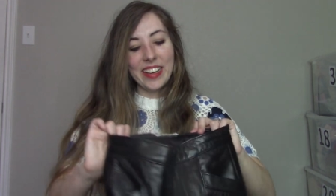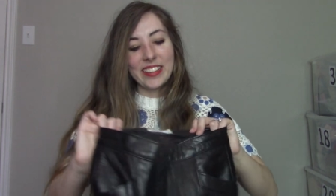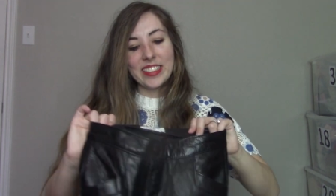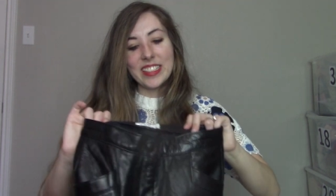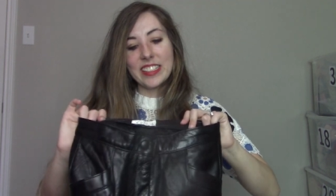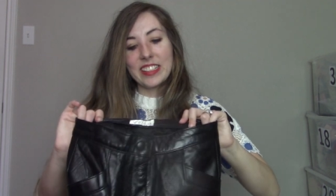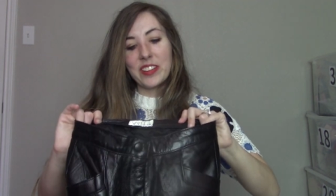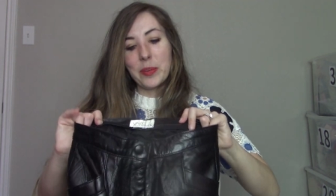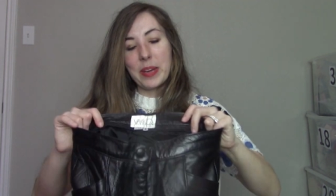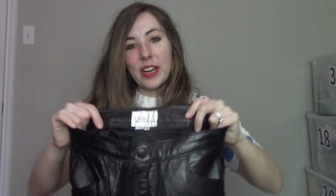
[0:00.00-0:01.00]
This is
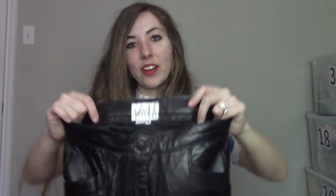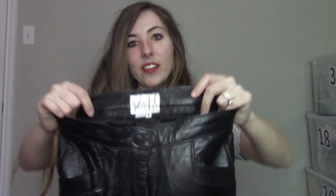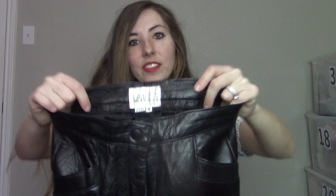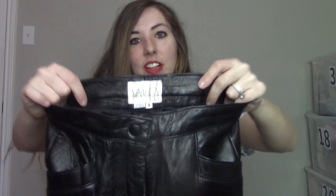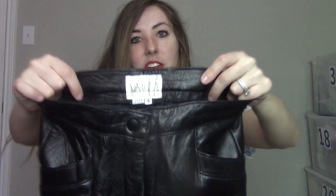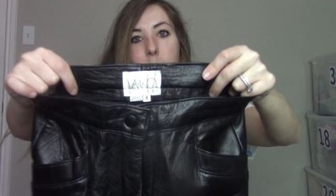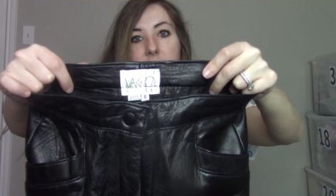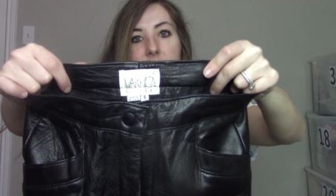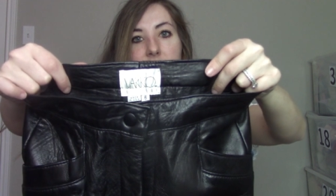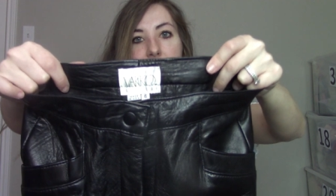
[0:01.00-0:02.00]
another pair of leather
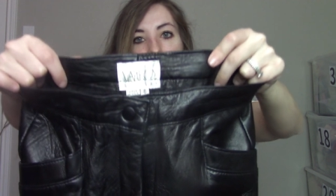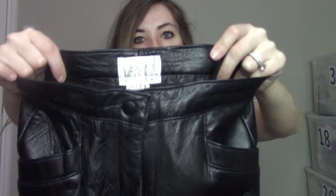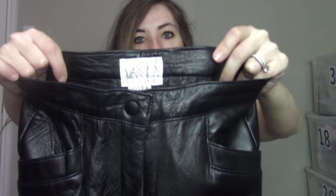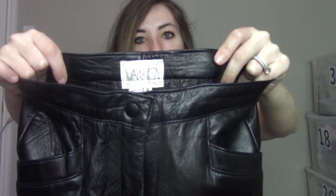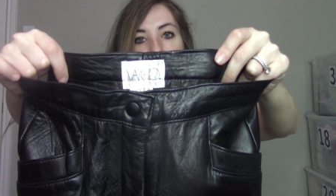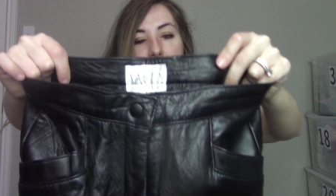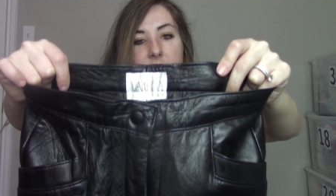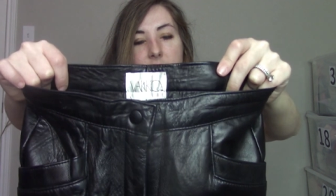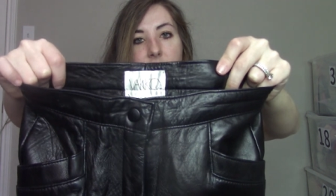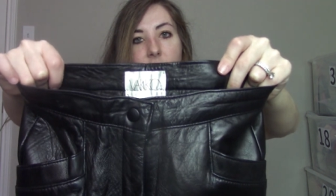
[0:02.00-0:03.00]
pants. This
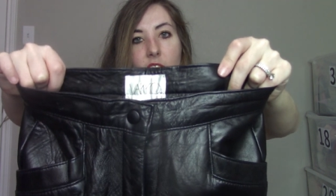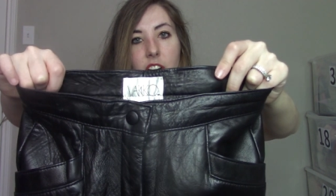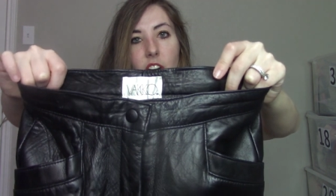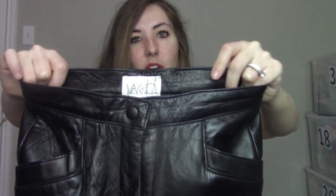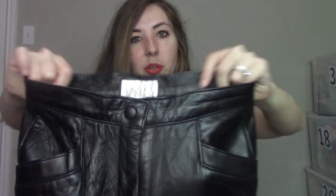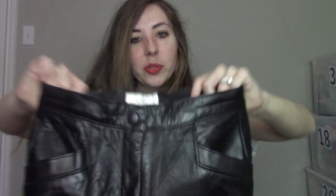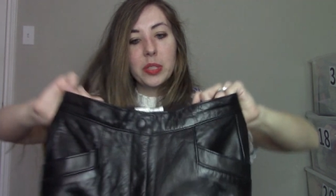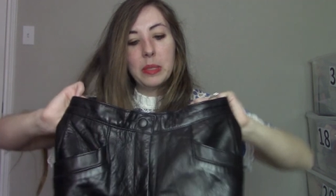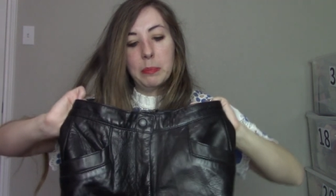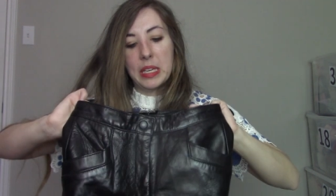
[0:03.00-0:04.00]
is Vaco,
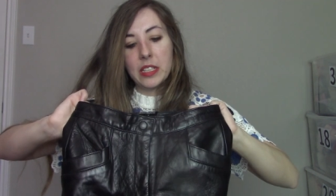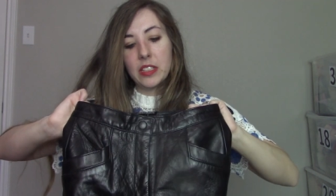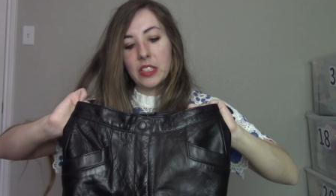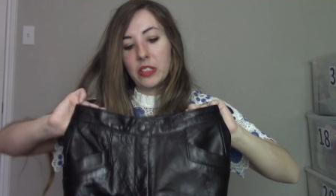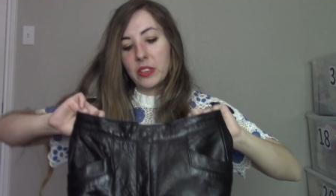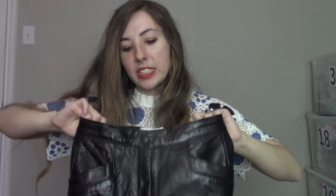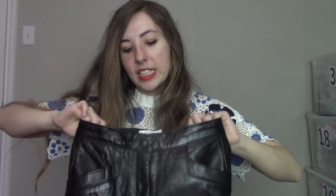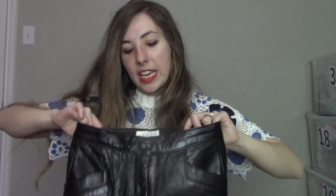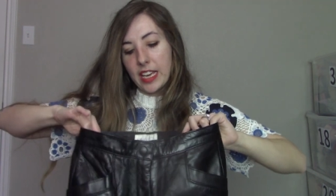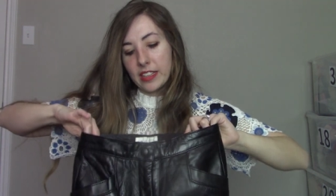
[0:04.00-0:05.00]
made in the
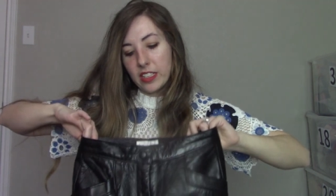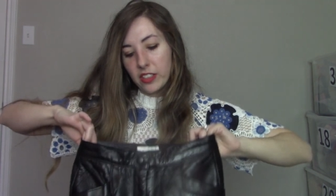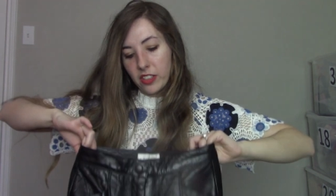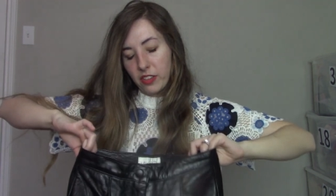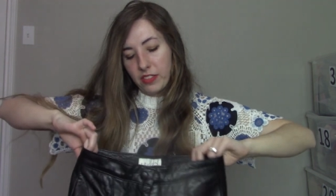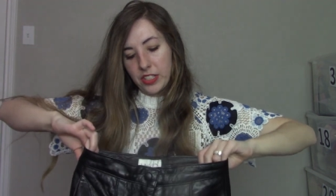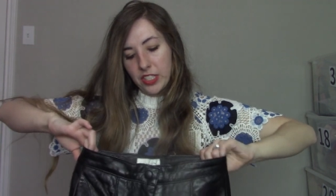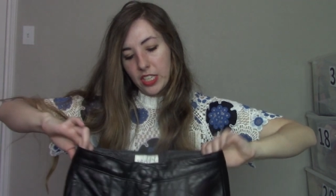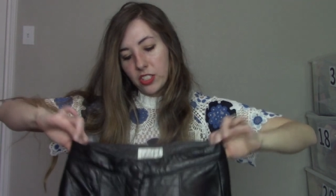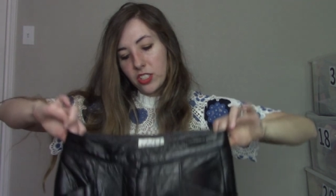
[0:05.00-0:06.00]
USA. I think they're
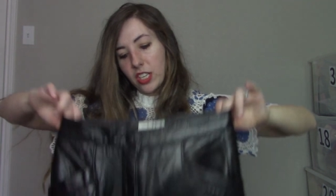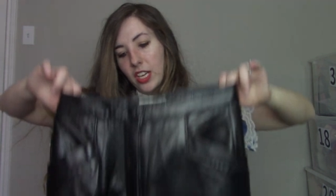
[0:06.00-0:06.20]
vintage.